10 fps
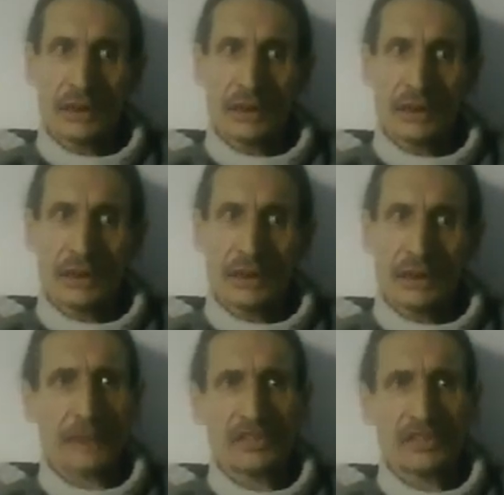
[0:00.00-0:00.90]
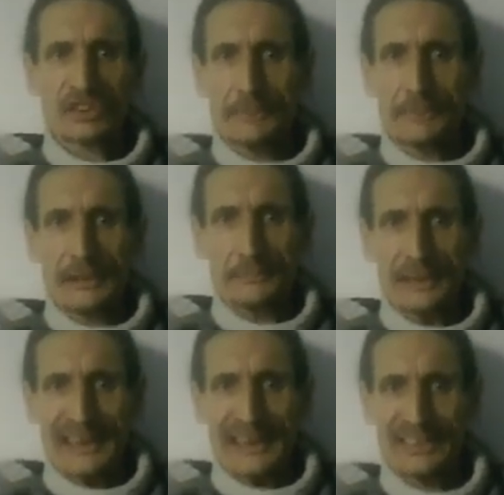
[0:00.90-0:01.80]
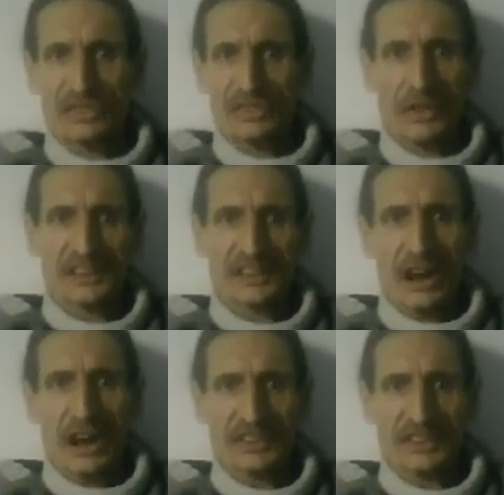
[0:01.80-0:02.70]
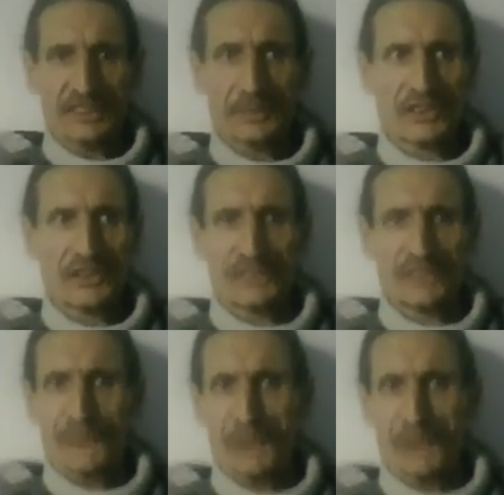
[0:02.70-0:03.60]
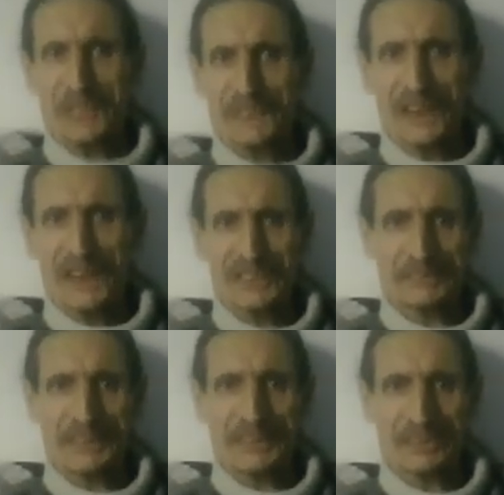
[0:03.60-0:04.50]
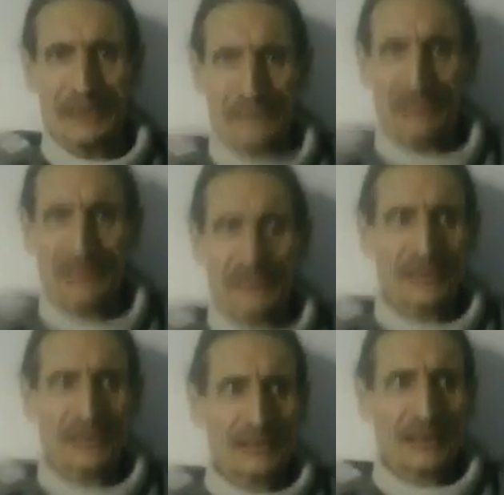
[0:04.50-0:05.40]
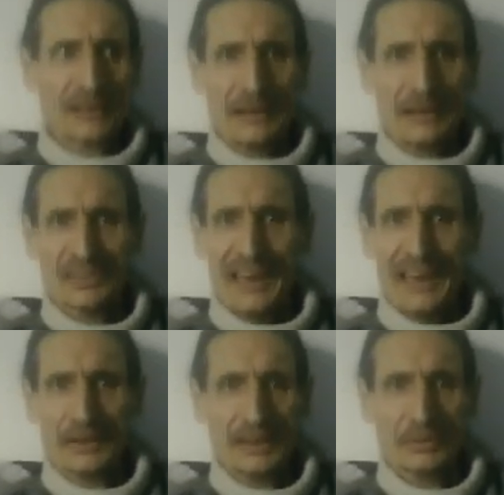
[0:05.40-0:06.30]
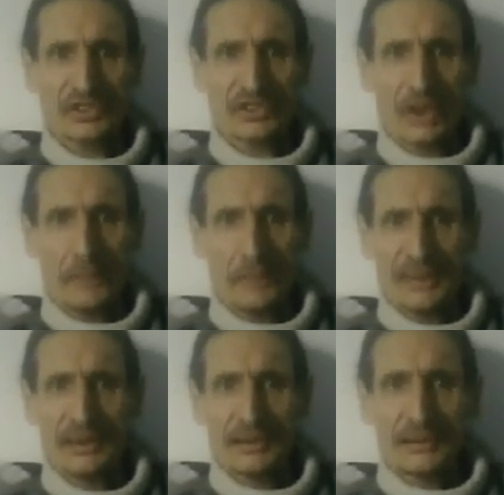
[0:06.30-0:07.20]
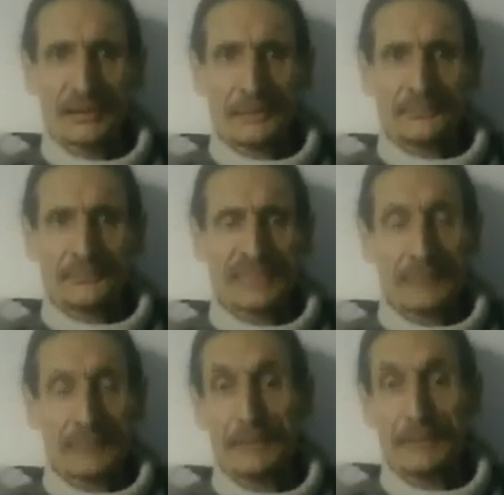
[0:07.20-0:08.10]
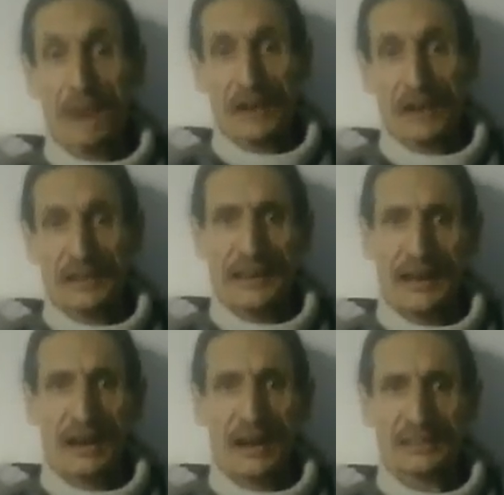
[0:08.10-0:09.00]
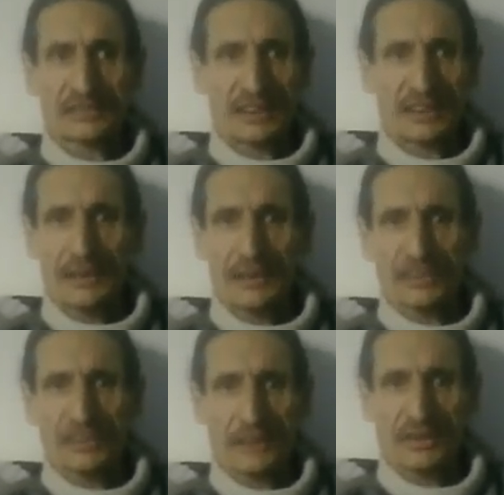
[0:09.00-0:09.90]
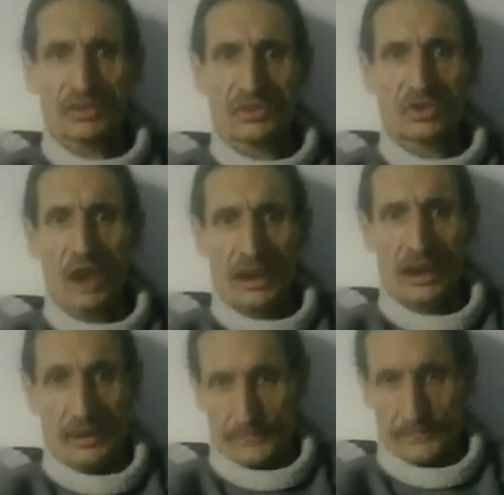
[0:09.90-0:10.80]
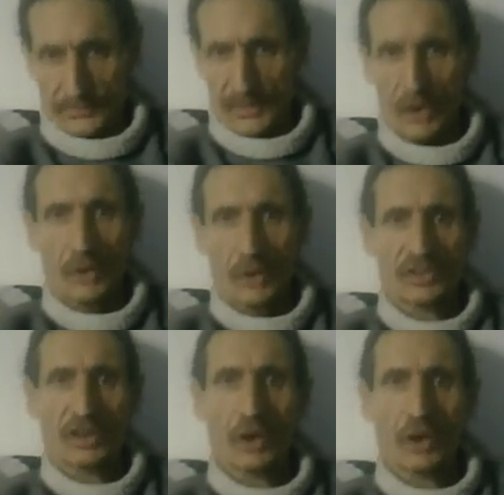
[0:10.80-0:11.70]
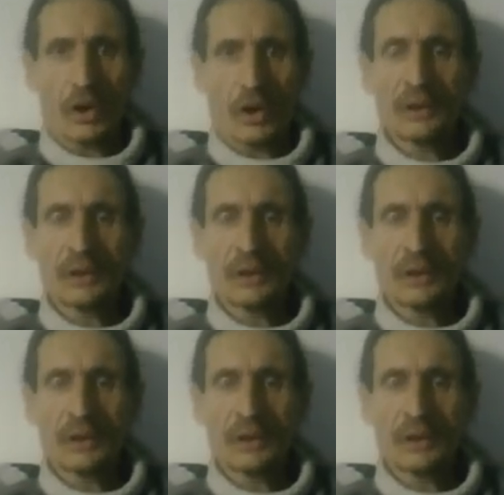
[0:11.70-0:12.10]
and it was by the Chippenham police, not the Devizes, because I used to follow the Devizes police around town, and they wouldn't stop me. Now, bear in mind, I deregistered my truck according to law,